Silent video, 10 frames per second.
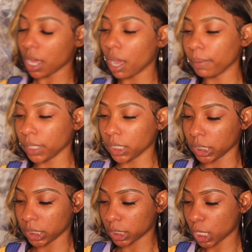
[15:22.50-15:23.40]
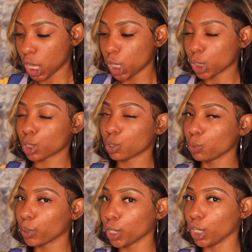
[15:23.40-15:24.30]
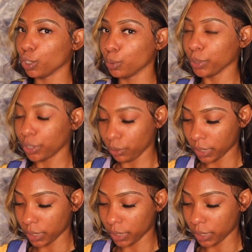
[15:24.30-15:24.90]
Top is super duper cute.